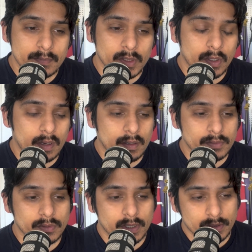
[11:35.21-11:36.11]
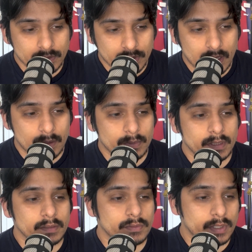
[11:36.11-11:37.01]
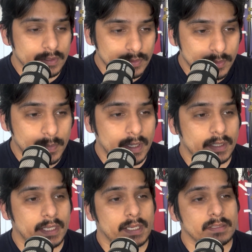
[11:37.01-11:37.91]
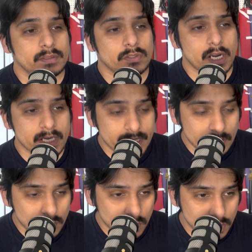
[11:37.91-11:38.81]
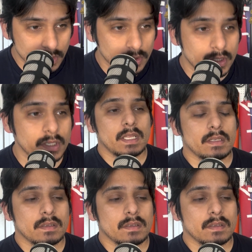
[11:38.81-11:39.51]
I was trying to do comedy, I was trying to do the podcast, trying to get work,